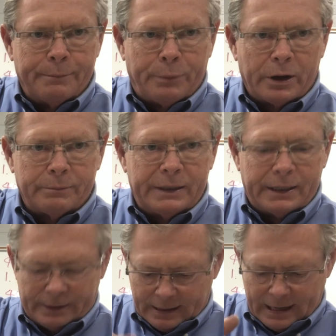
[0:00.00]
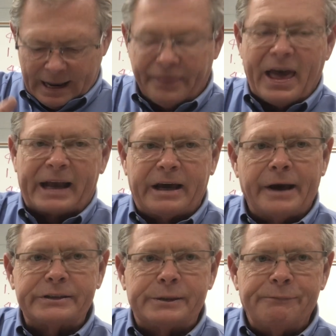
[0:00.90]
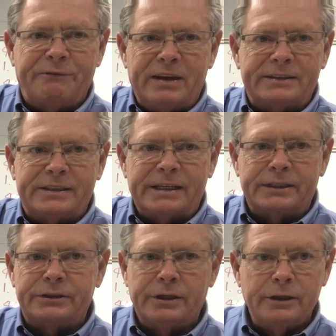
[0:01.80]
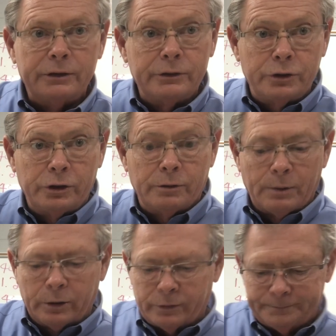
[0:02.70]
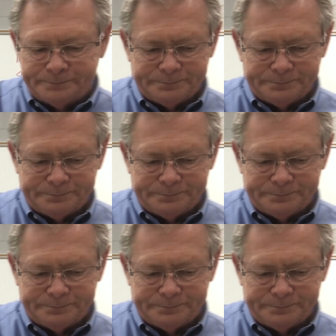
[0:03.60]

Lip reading: and put them in. And that custom fits this to your motor.